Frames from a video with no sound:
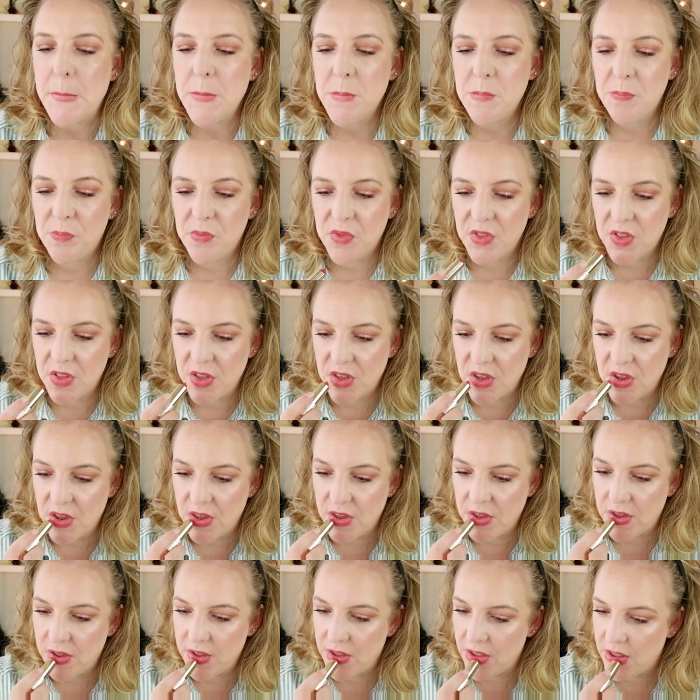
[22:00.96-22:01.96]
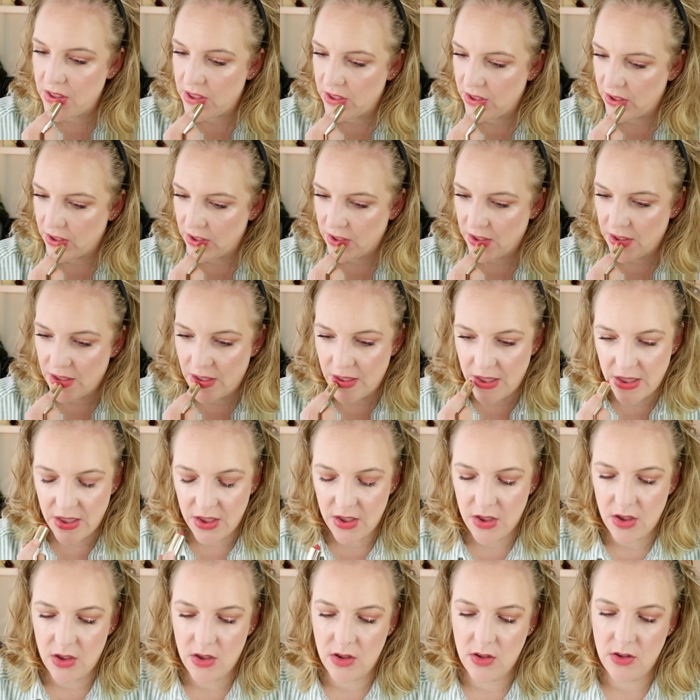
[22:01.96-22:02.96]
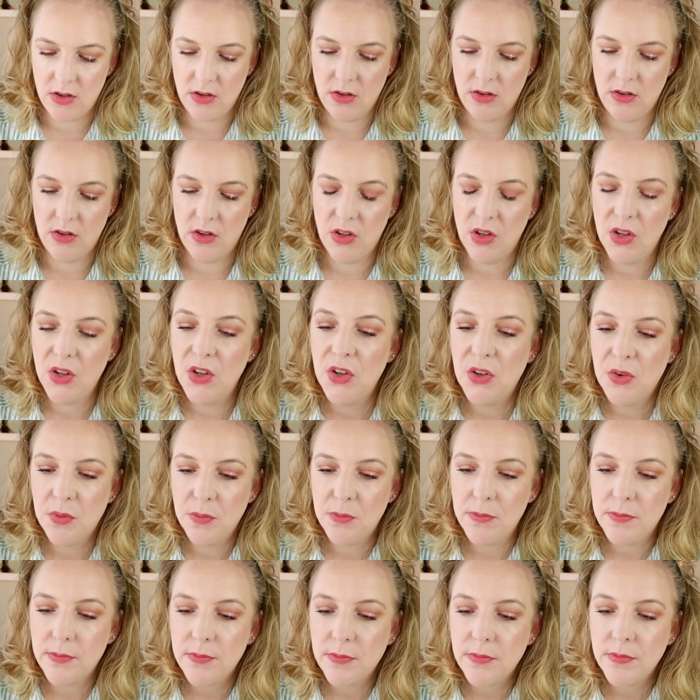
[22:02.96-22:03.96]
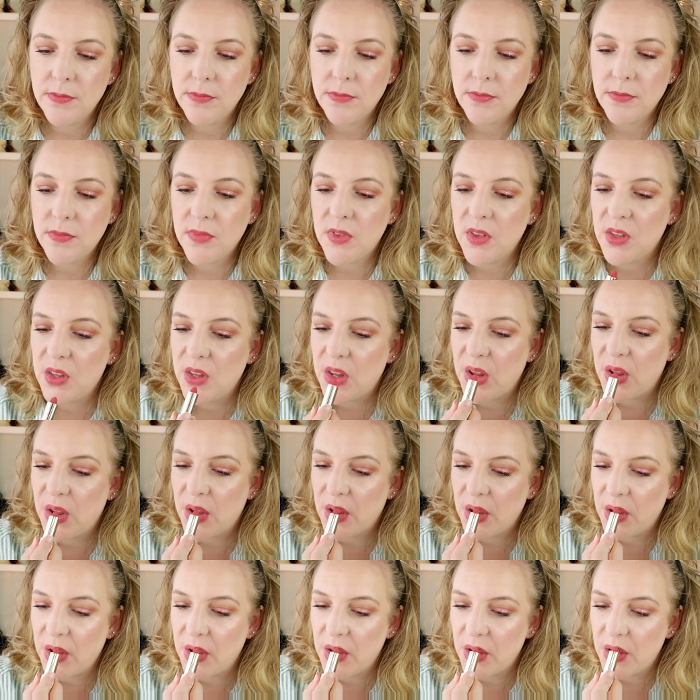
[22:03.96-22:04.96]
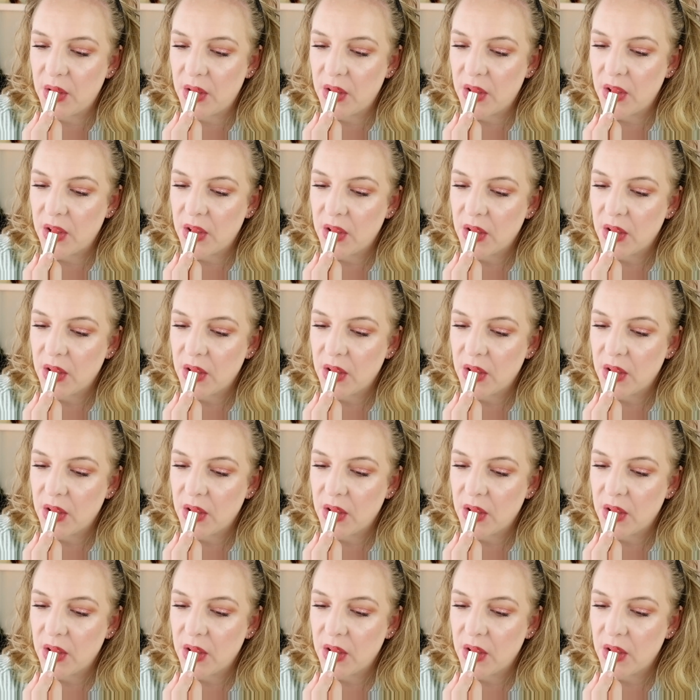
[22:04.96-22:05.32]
(silence)